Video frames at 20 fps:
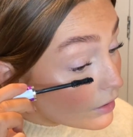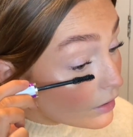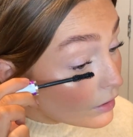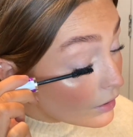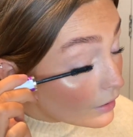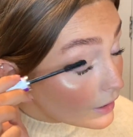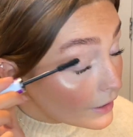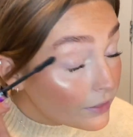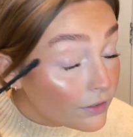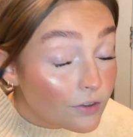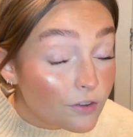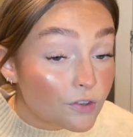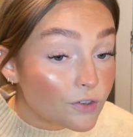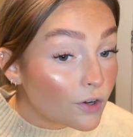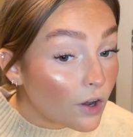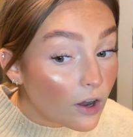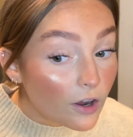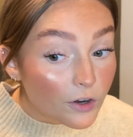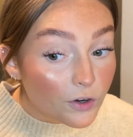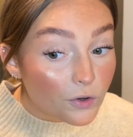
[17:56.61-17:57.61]
in the
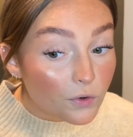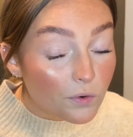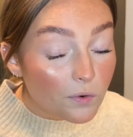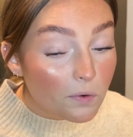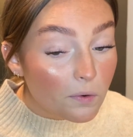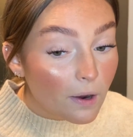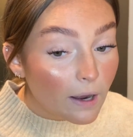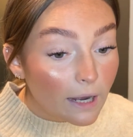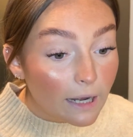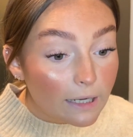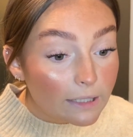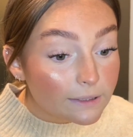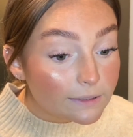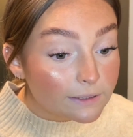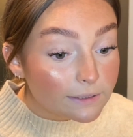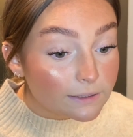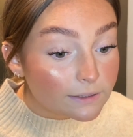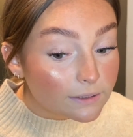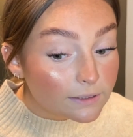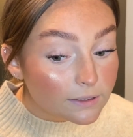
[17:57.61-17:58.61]
style
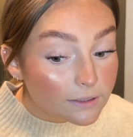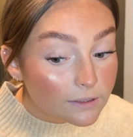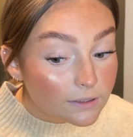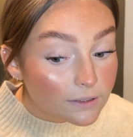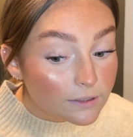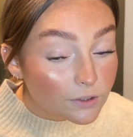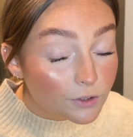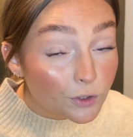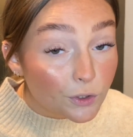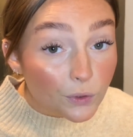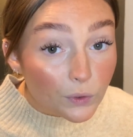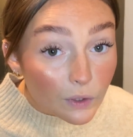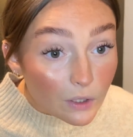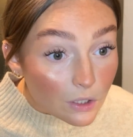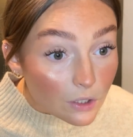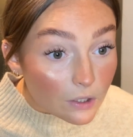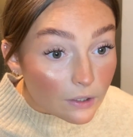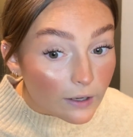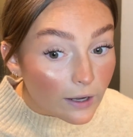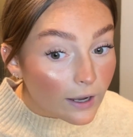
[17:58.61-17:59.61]
and New
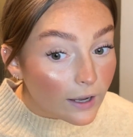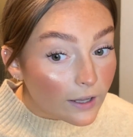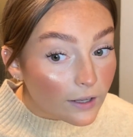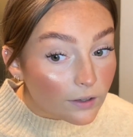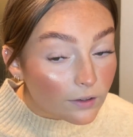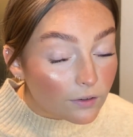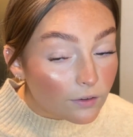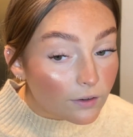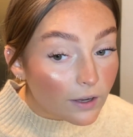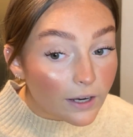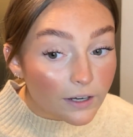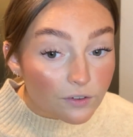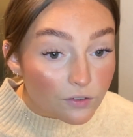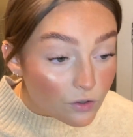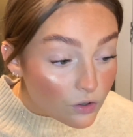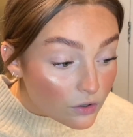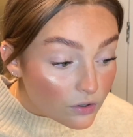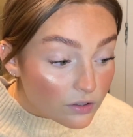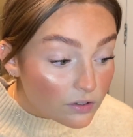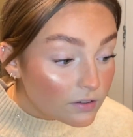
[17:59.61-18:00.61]
Look and
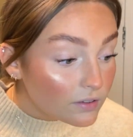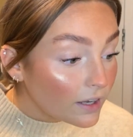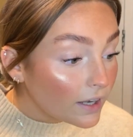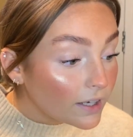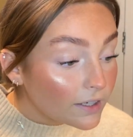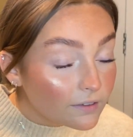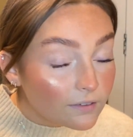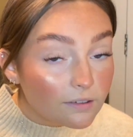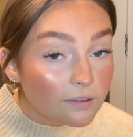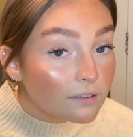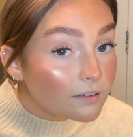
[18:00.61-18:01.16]
ASOS. And